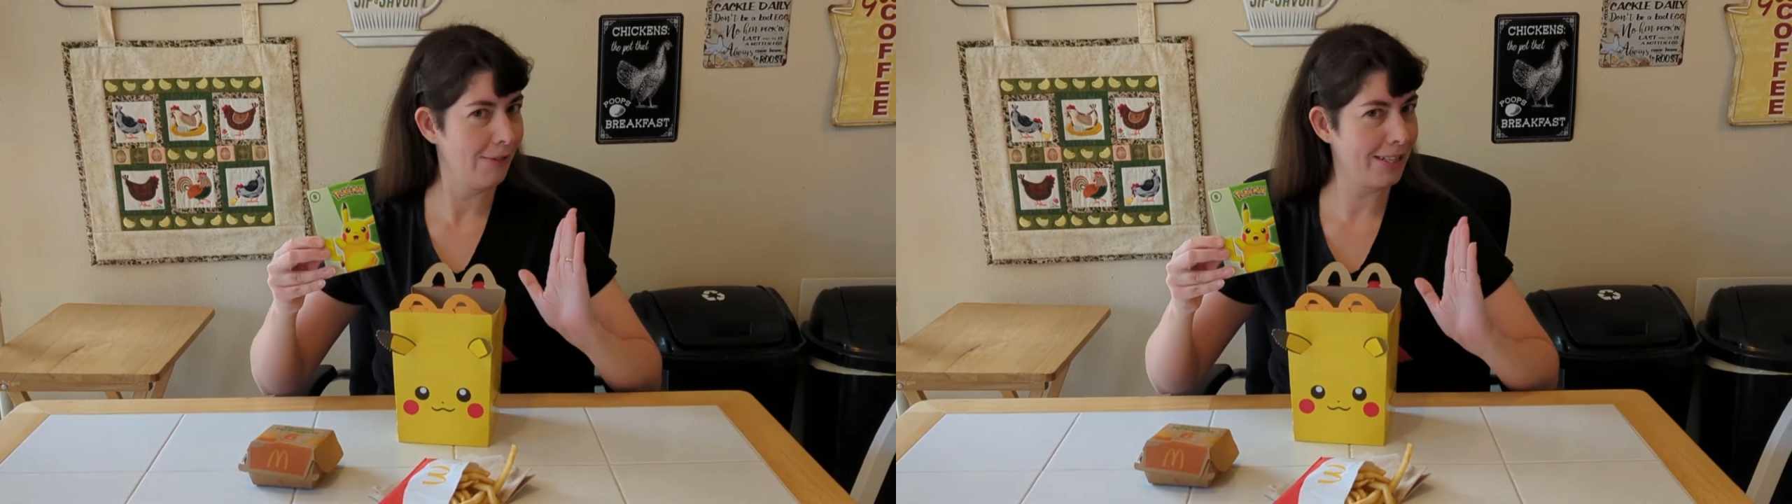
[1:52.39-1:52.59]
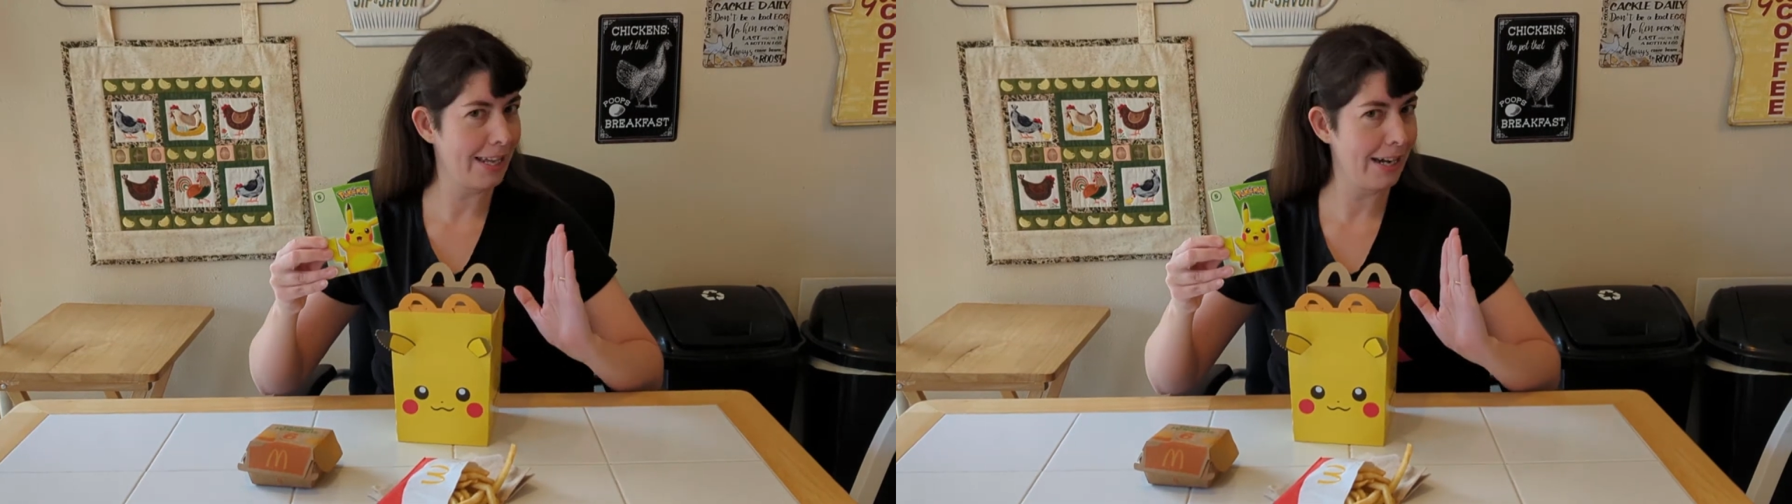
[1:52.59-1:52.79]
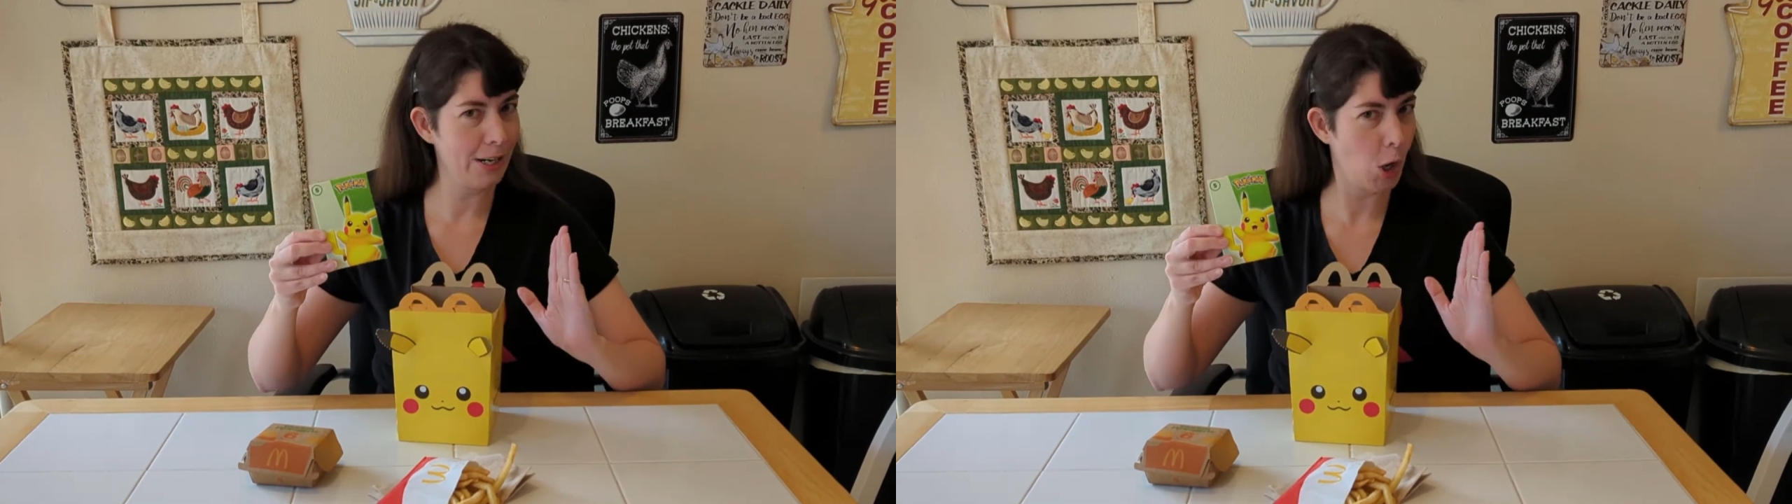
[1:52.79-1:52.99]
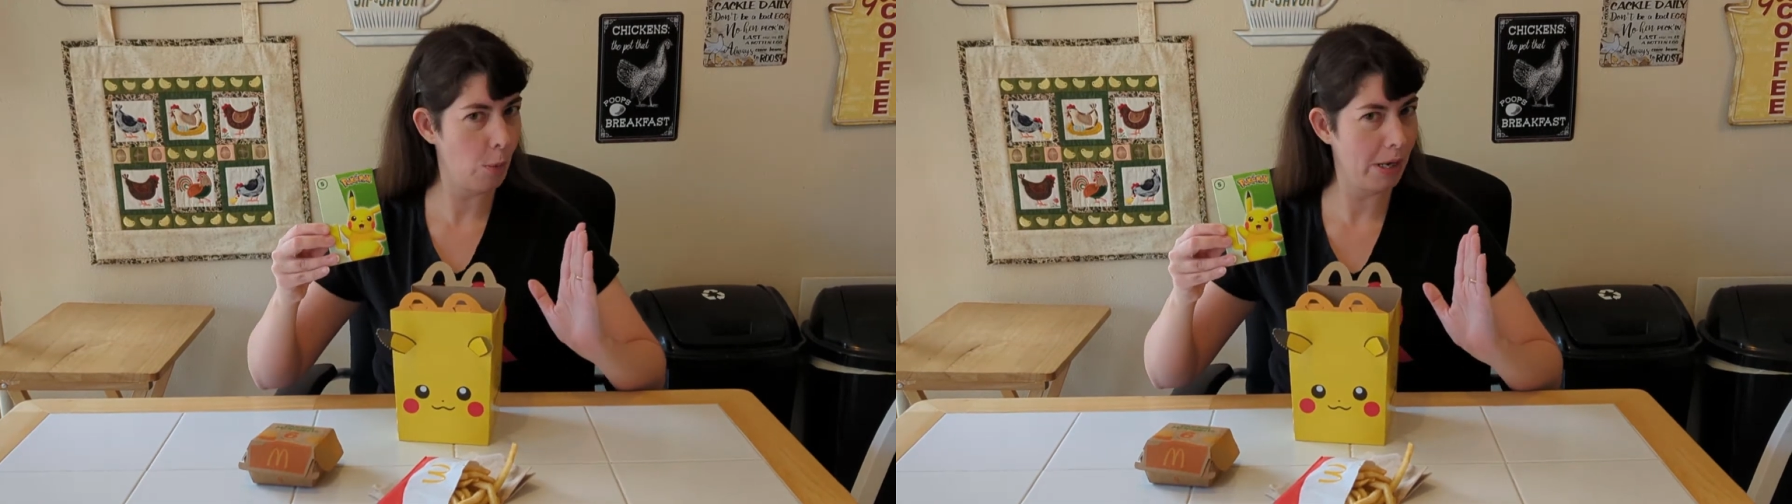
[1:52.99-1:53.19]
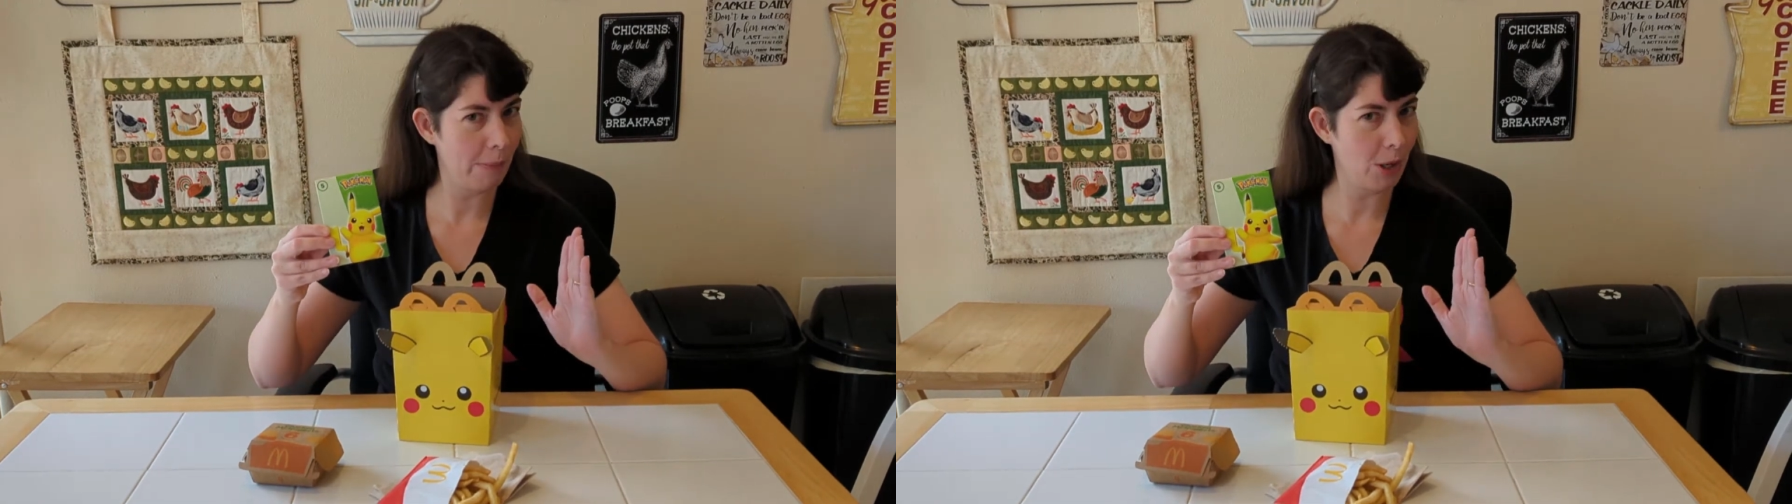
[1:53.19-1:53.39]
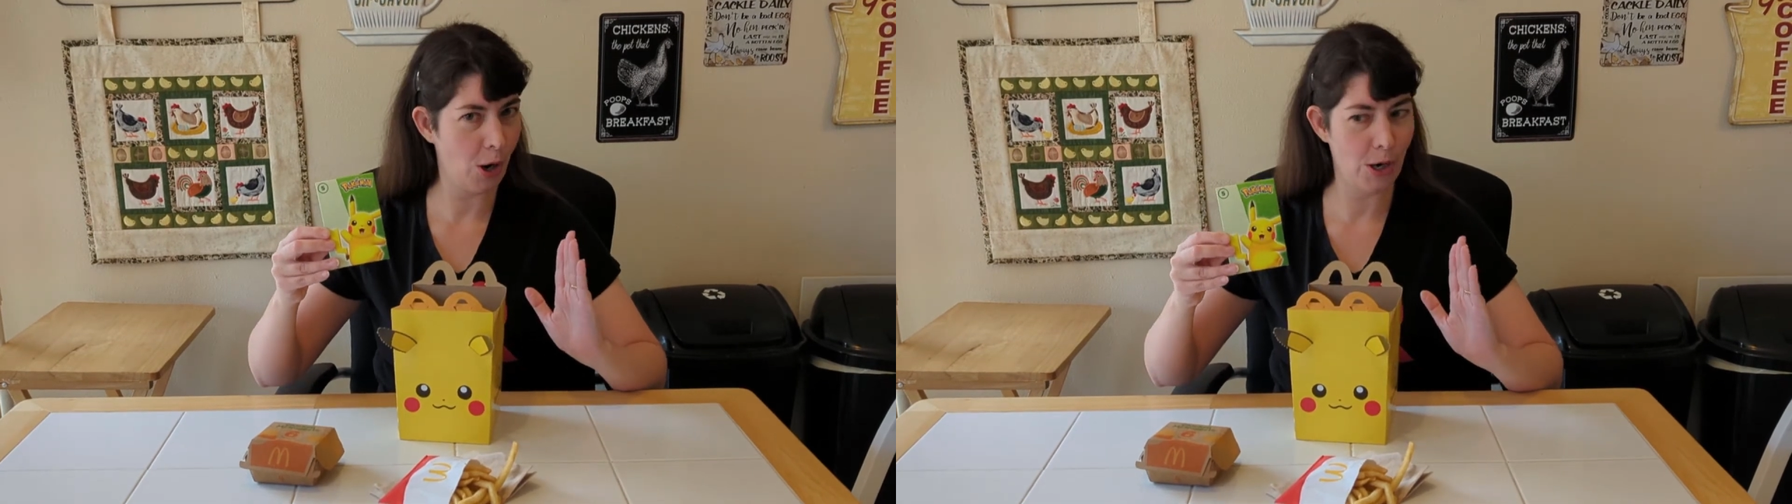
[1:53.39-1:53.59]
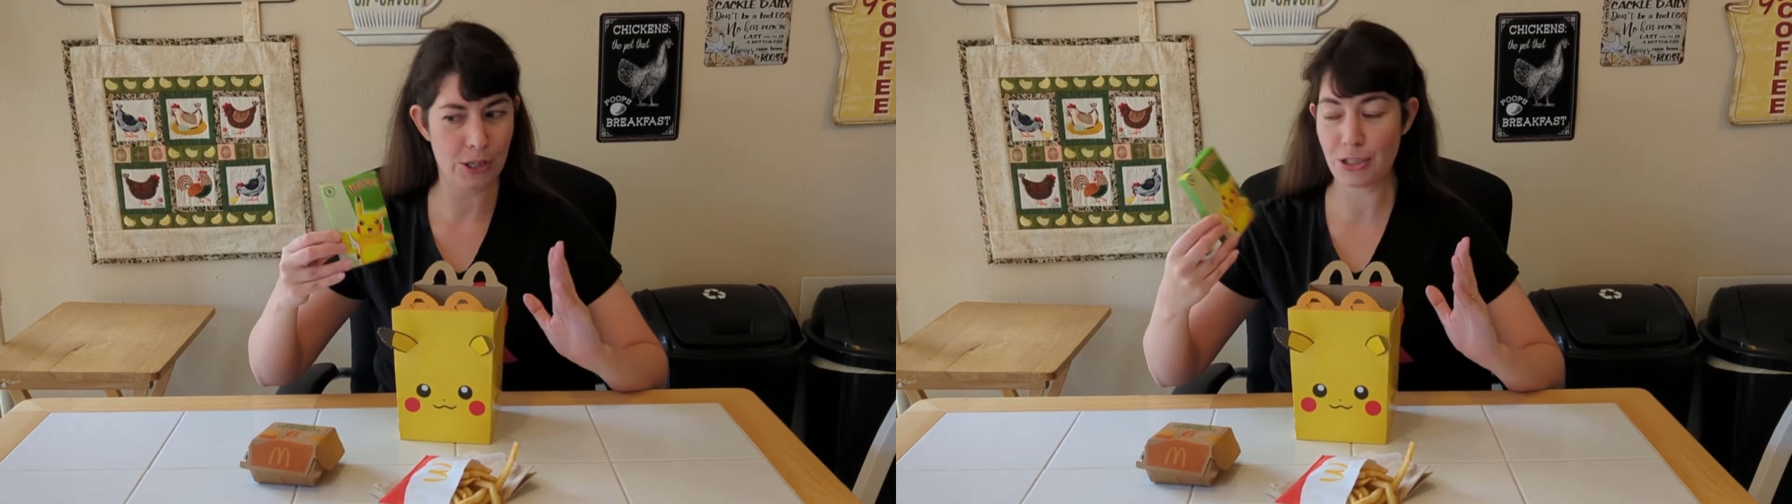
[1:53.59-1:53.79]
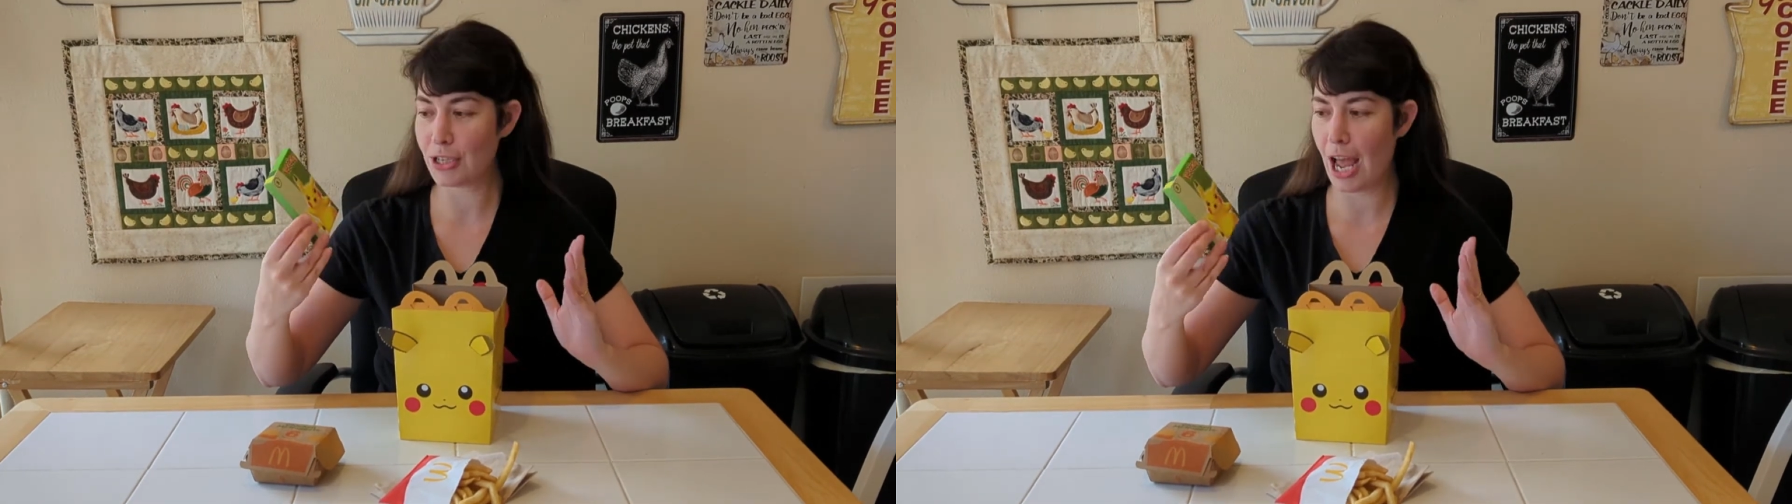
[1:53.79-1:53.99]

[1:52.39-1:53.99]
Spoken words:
excited to open up the cards.